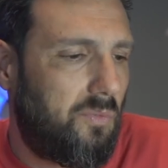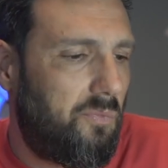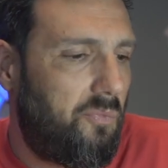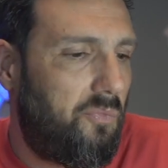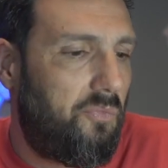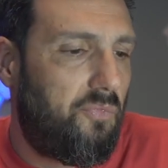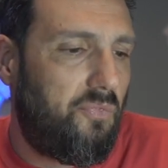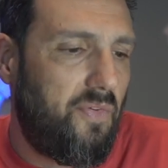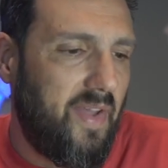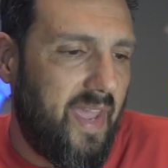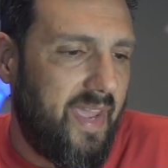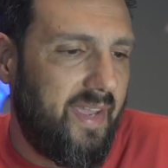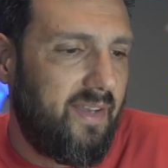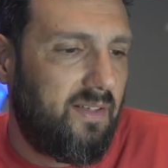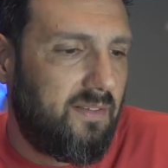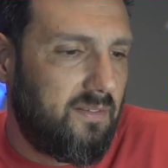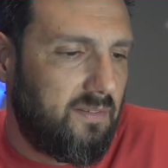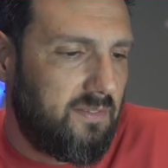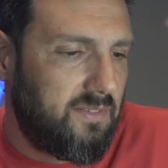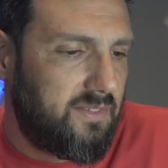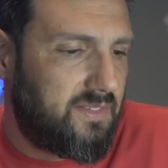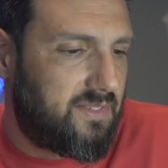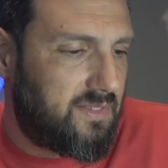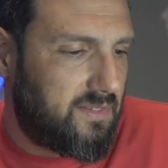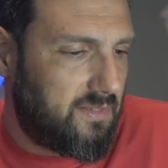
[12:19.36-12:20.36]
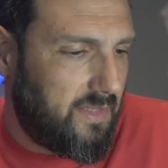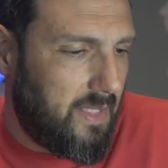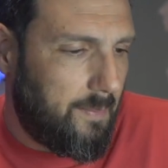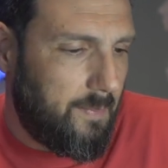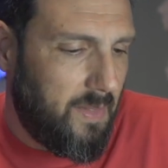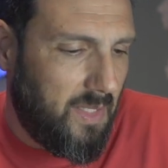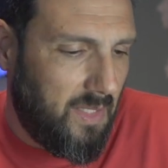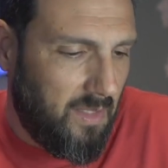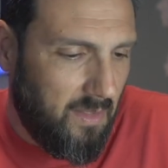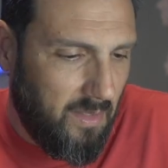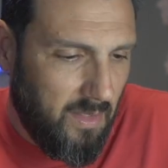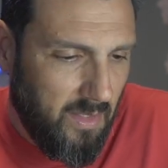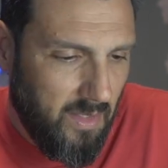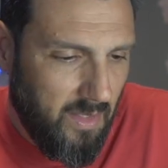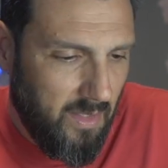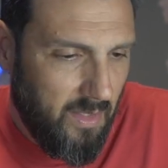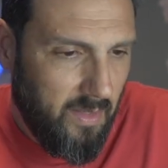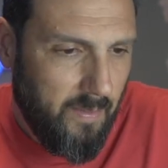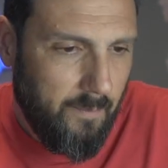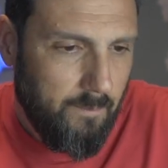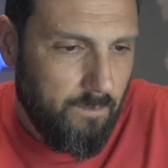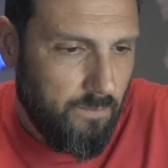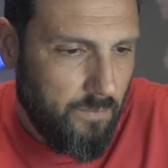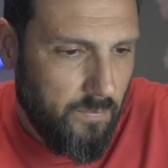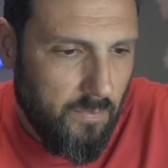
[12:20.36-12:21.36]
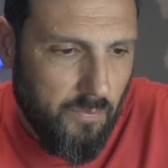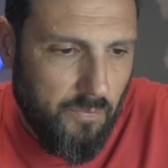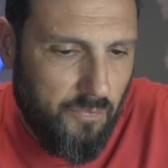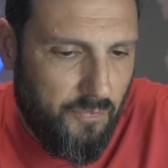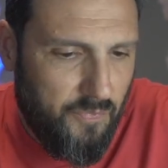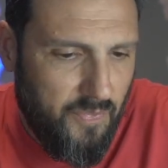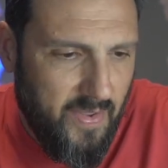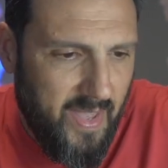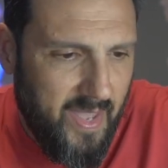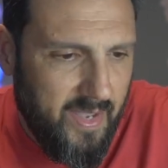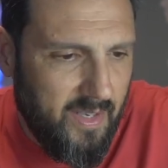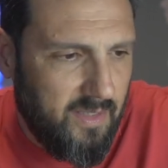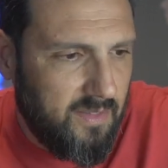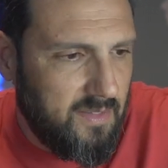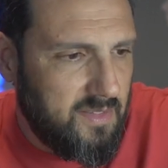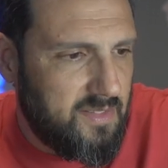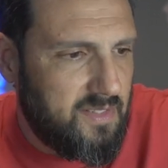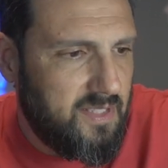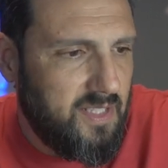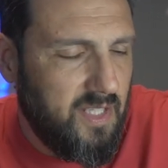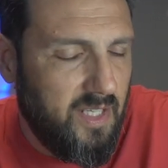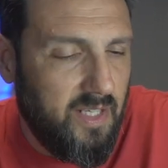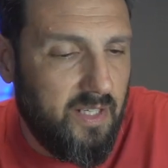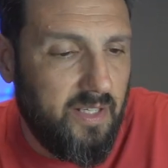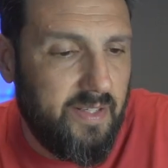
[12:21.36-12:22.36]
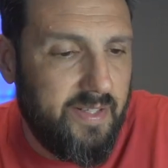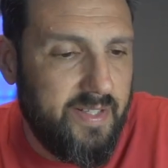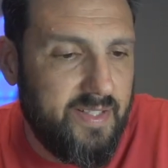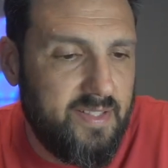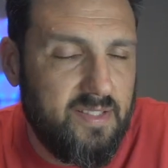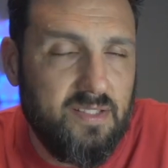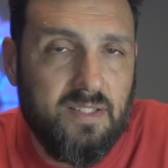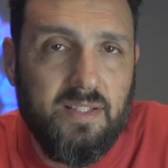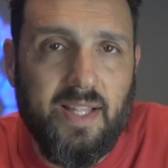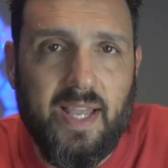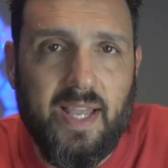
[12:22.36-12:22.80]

of fails, I mean, fails here is